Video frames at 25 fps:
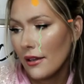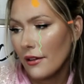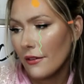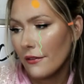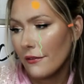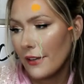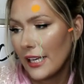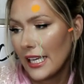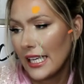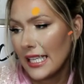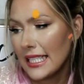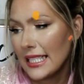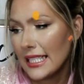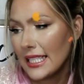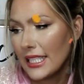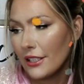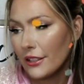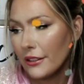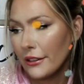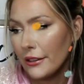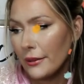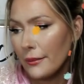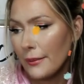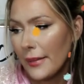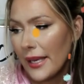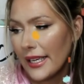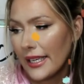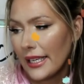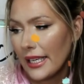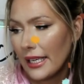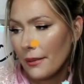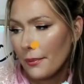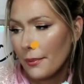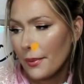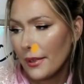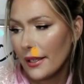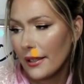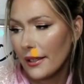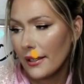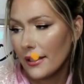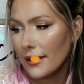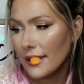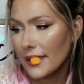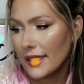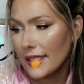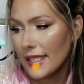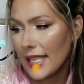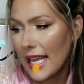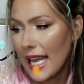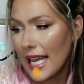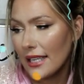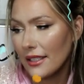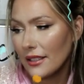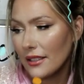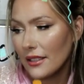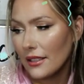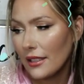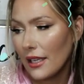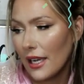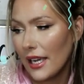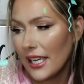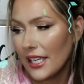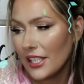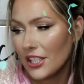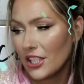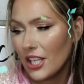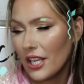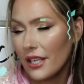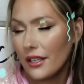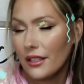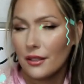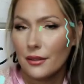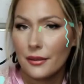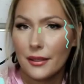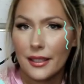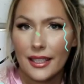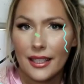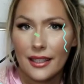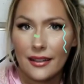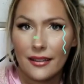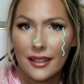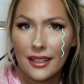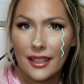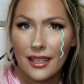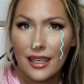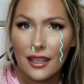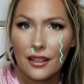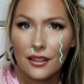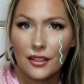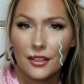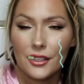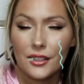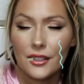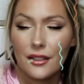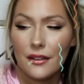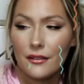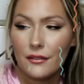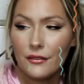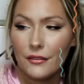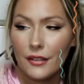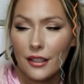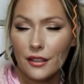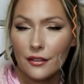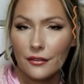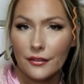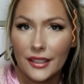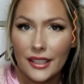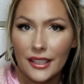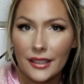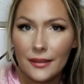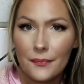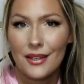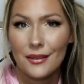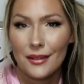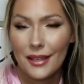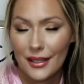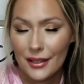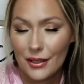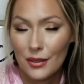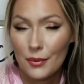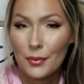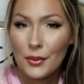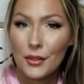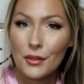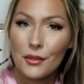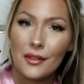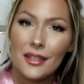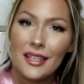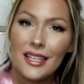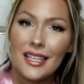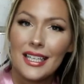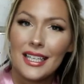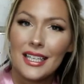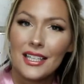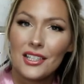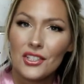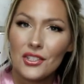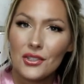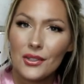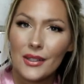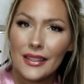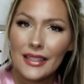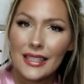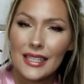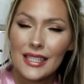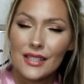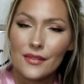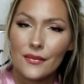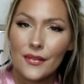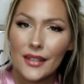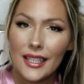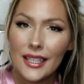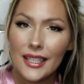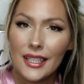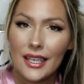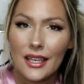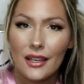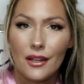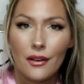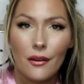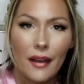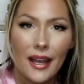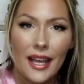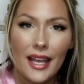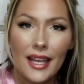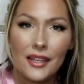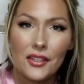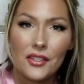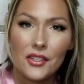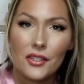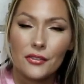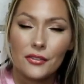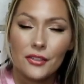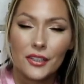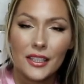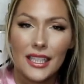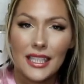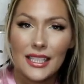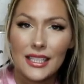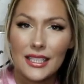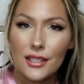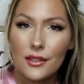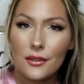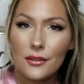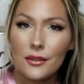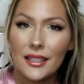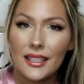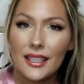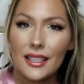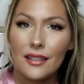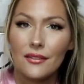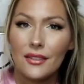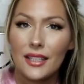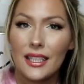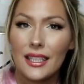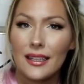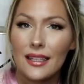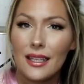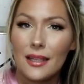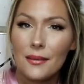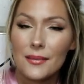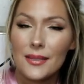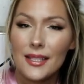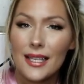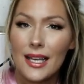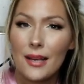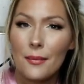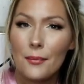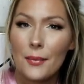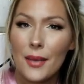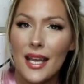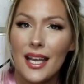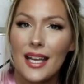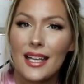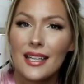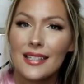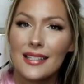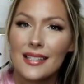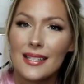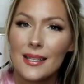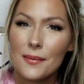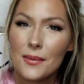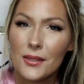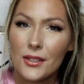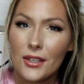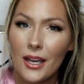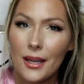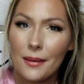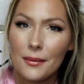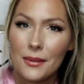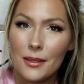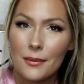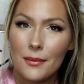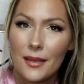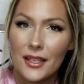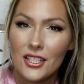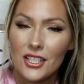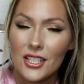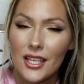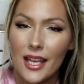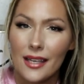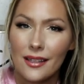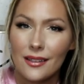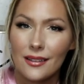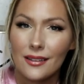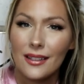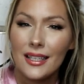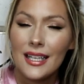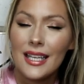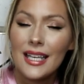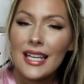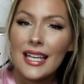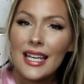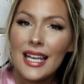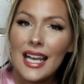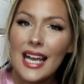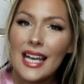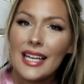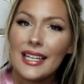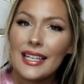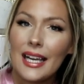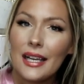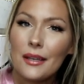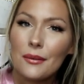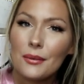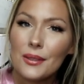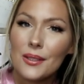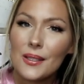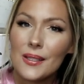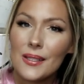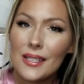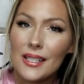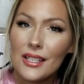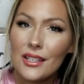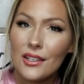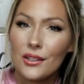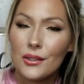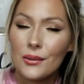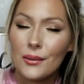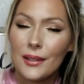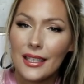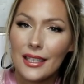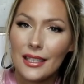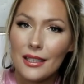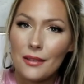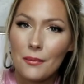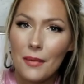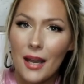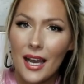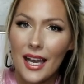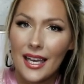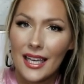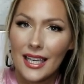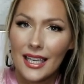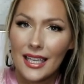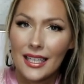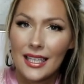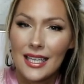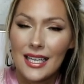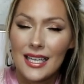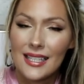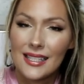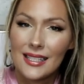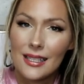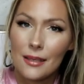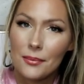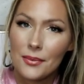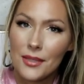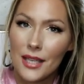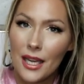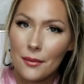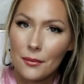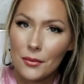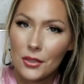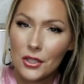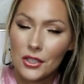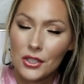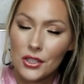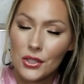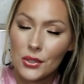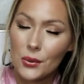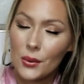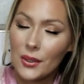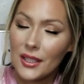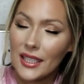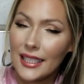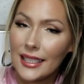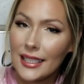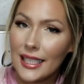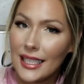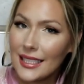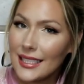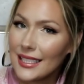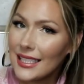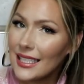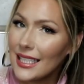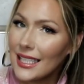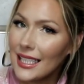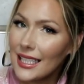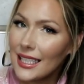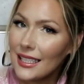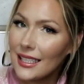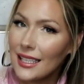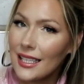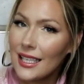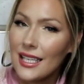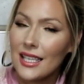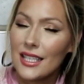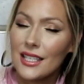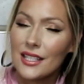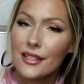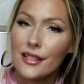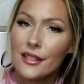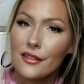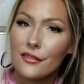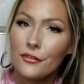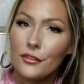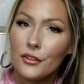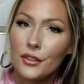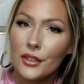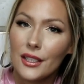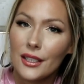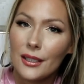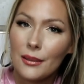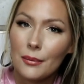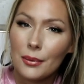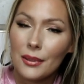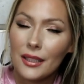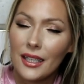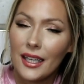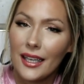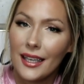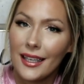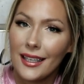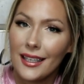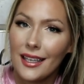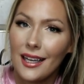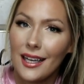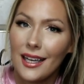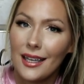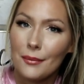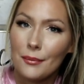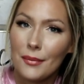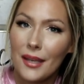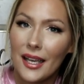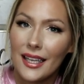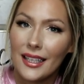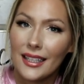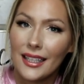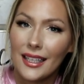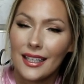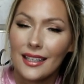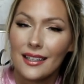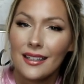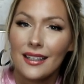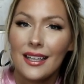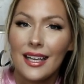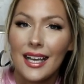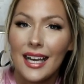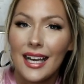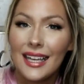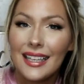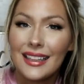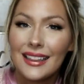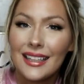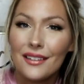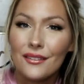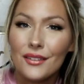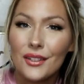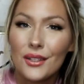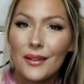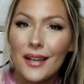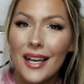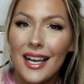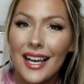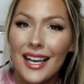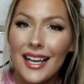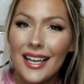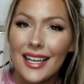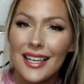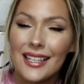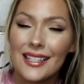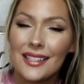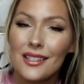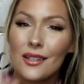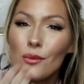Phase Zero Makeup satin eyeshadow in the color Velvet. So I hope you enjoyed this video and don't forget to give it a thumbs up and subscribe to my channel and I will see you in my September 2019 Sephora Play Unbagging. I love you guys.